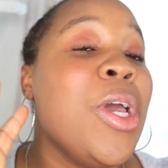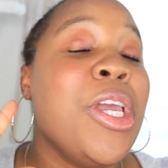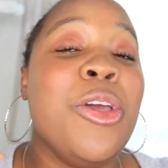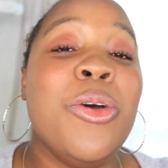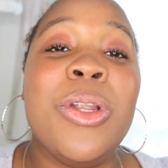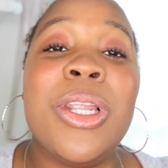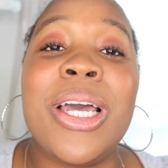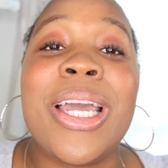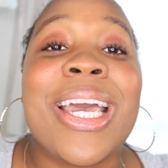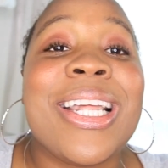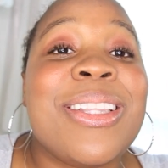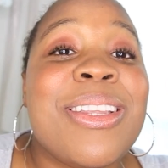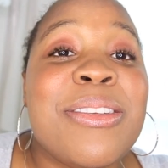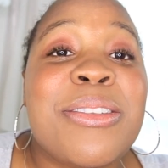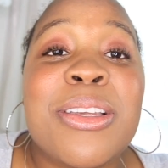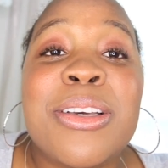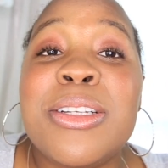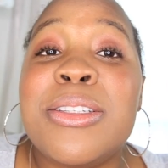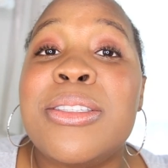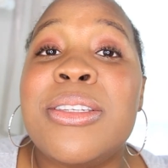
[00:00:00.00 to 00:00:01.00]
When you look at the
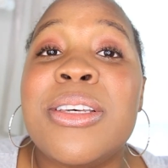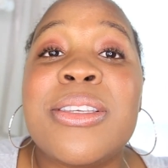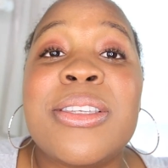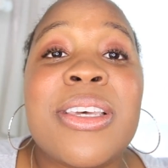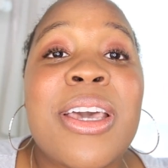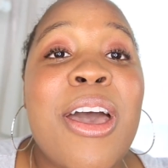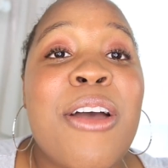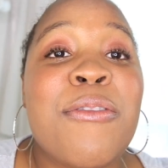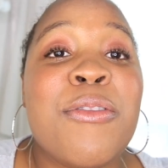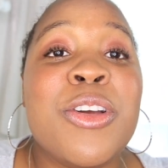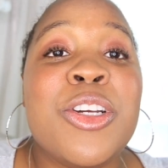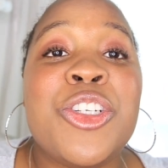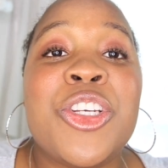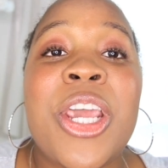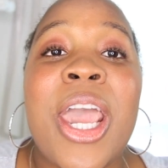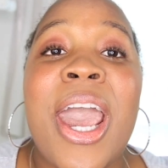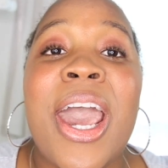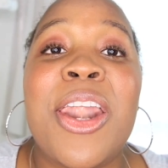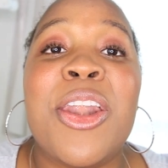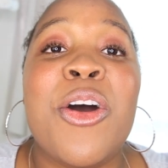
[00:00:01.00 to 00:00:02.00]
Discovery
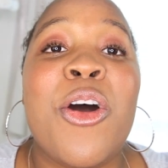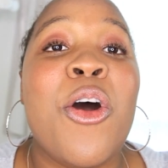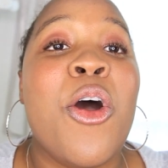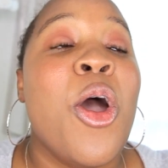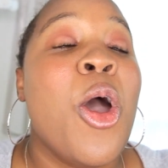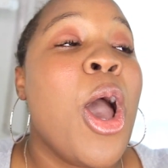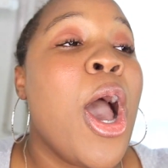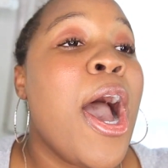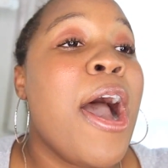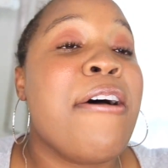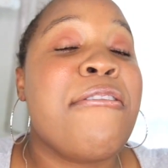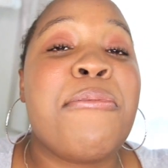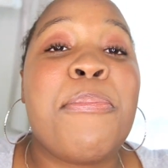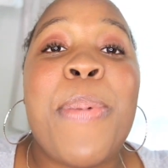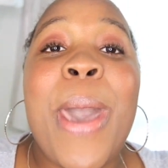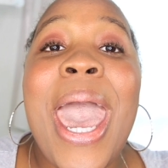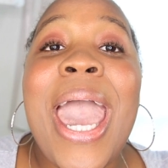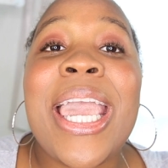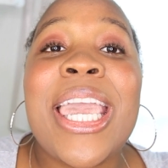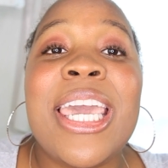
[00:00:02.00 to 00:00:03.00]
Channel of
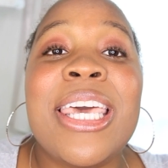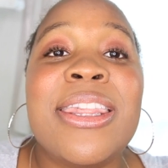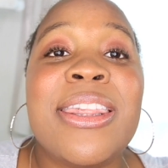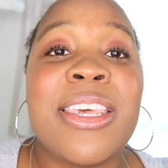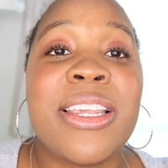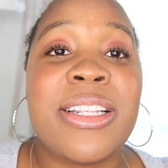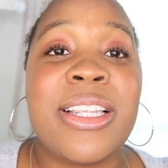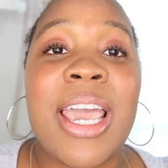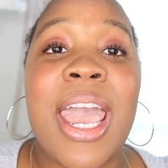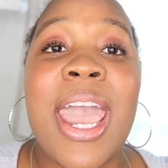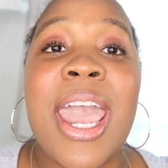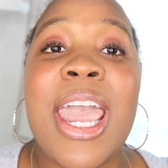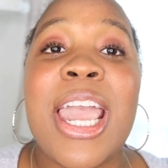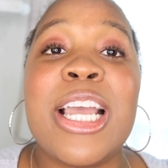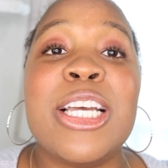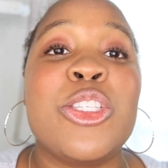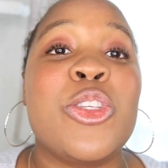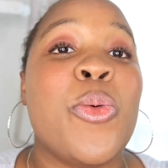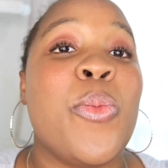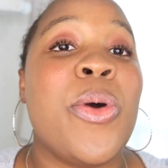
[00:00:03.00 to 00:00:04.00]
back in the
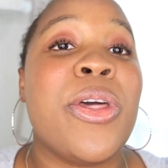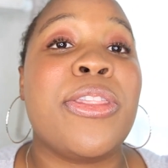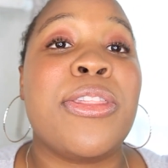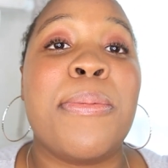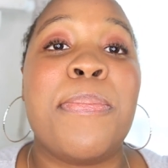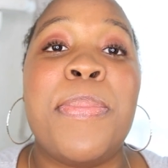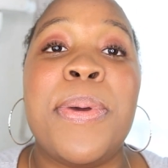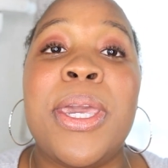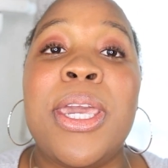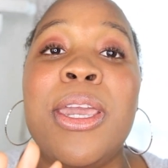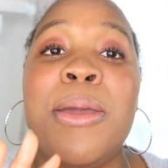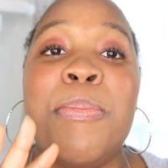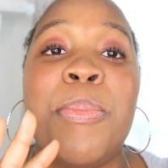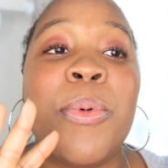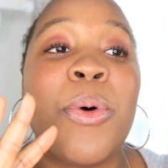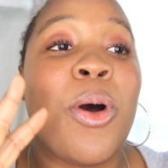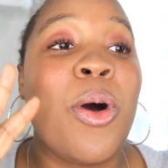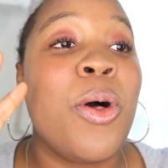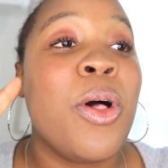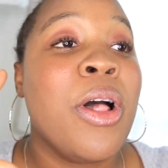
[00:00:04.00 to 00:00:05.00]
days with the
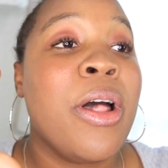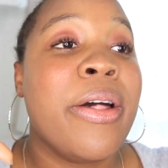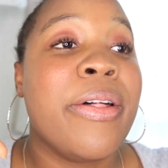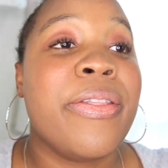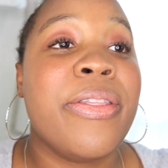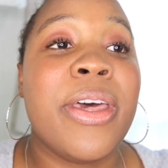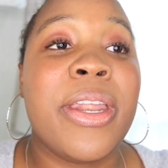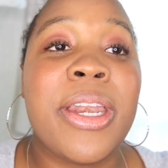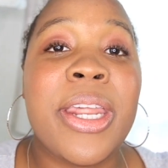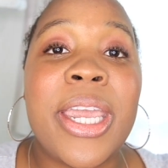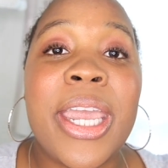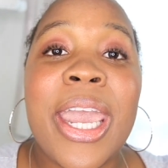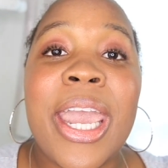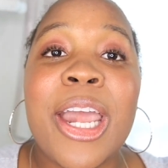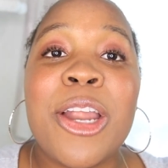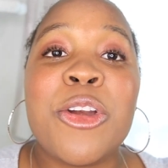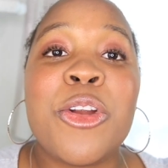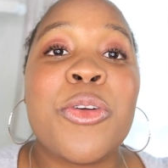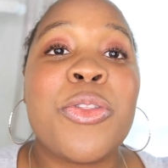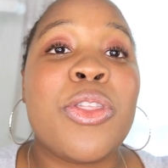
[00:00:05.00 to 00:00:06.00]
people, the
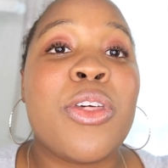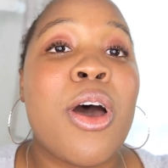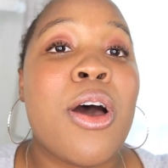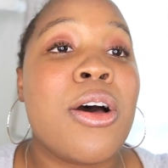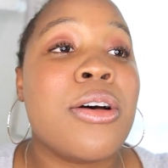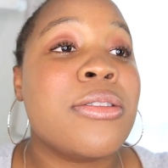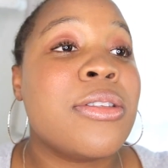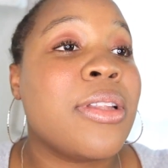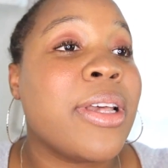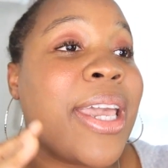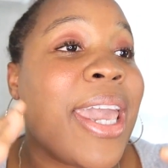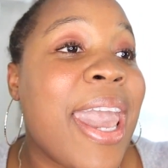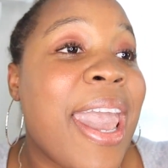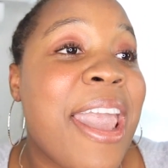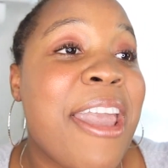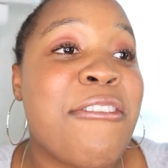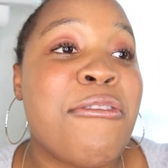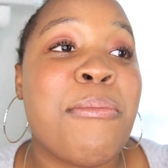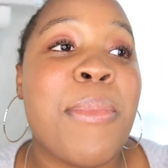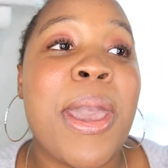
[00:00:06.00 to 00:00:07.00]
Neanderthals, the
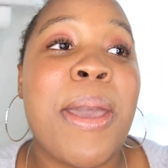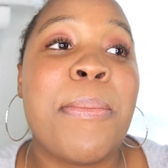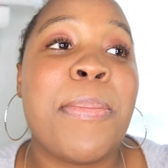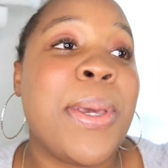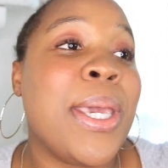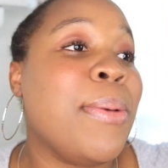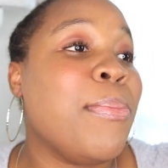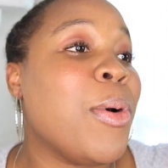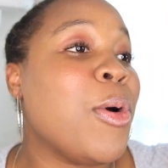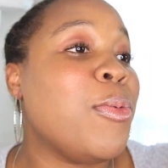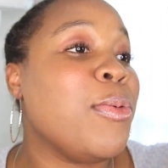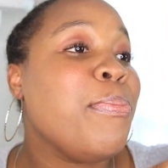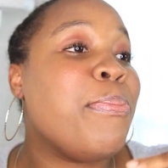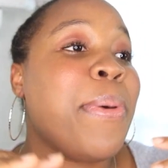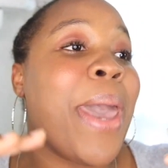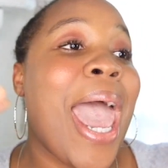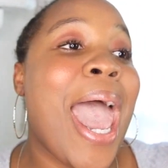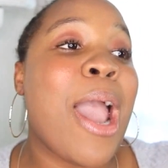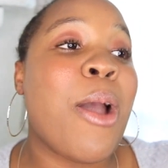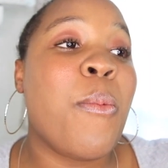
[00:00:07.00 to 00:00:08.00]
caveman people,
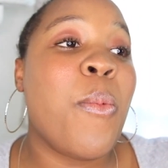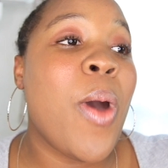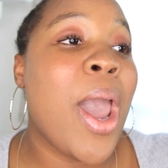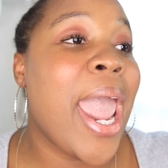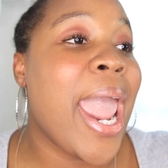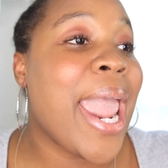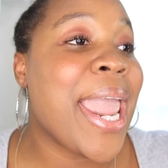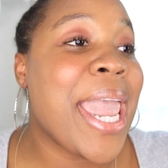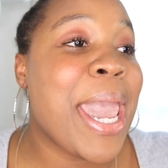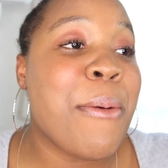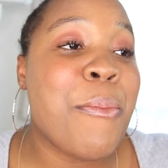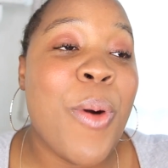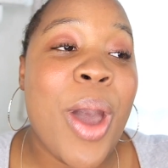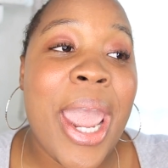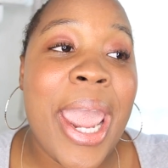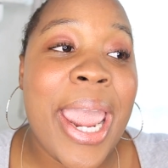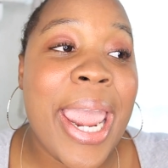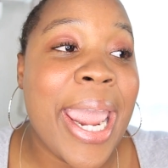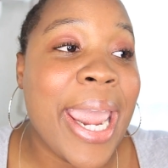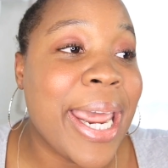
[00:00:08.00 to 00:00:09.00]
back way and
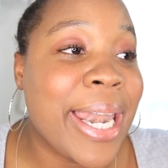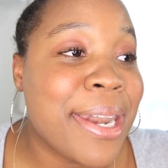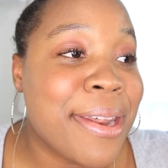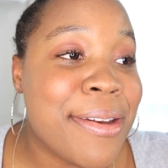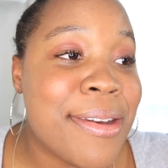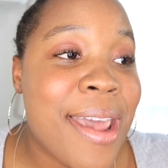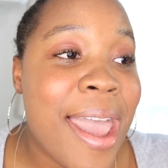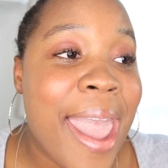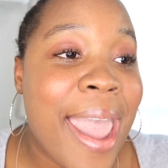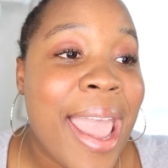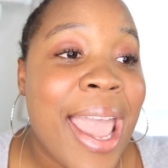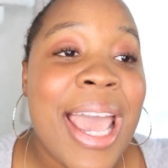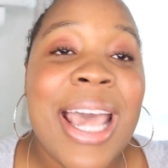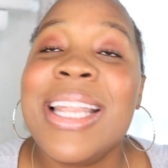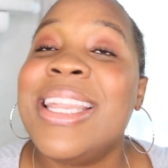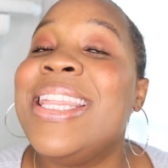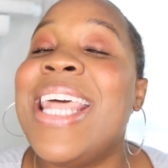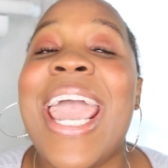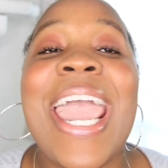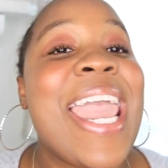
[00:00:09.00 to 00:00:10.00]
way in the day,
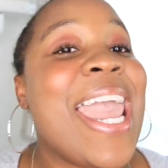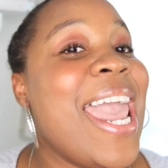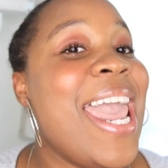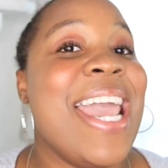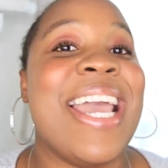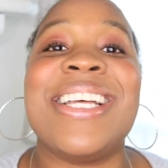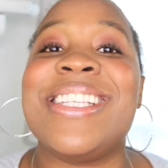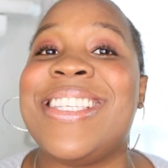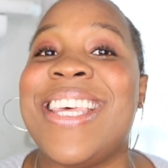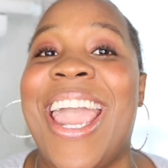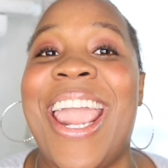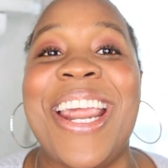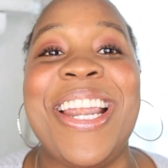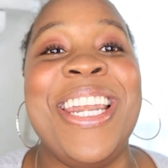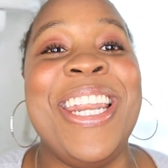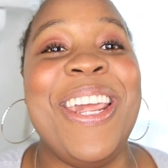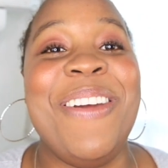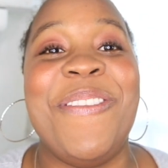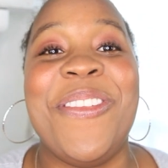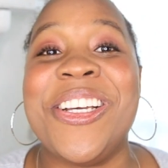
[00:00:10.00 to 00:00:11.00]
they heads
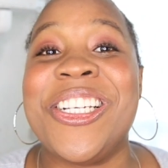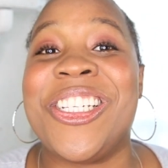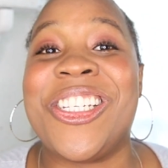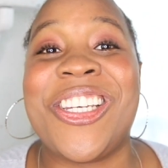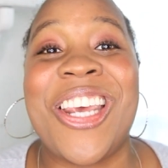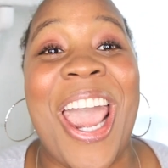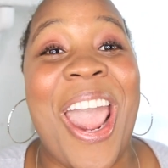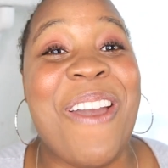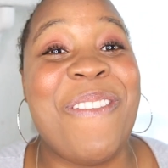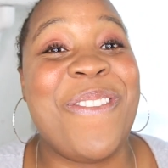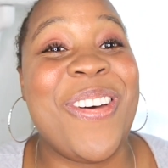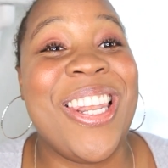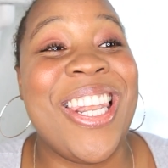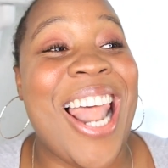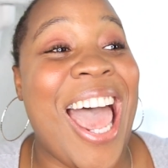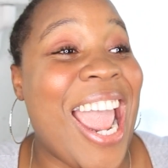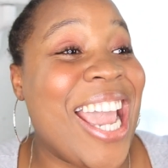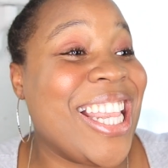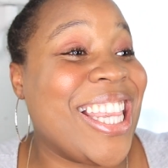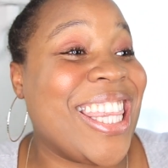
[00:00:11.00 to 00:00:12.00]
ain't even shaped
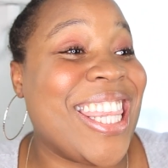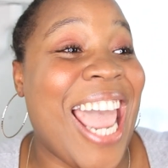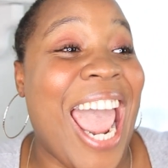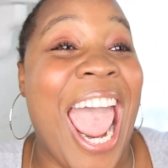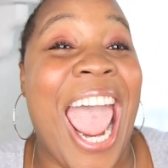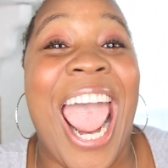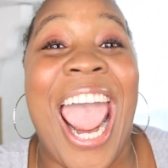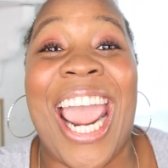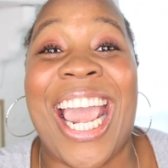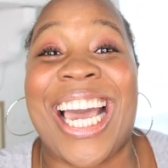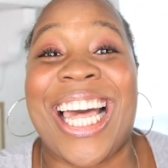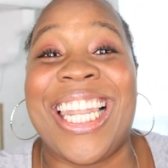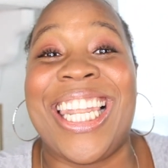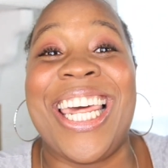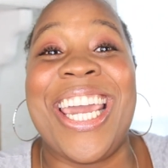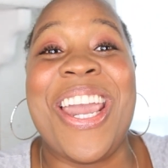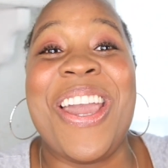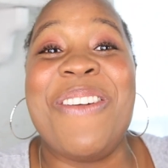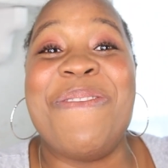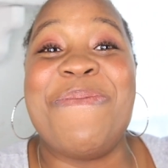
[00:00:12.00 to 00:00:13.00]
like that.
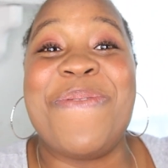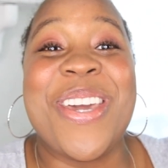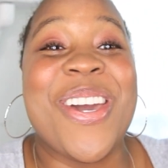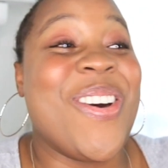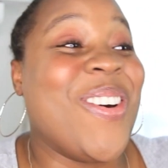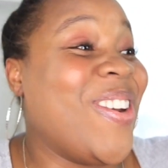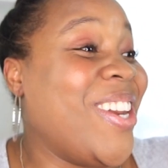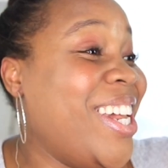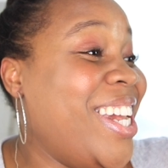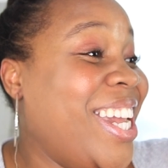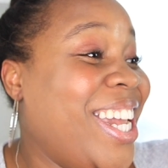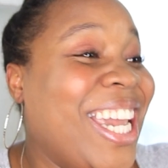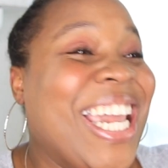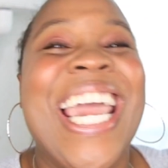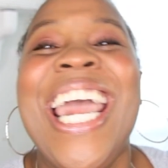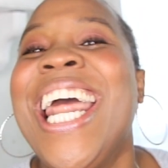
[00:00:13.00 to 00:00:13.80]
Clean Beauty.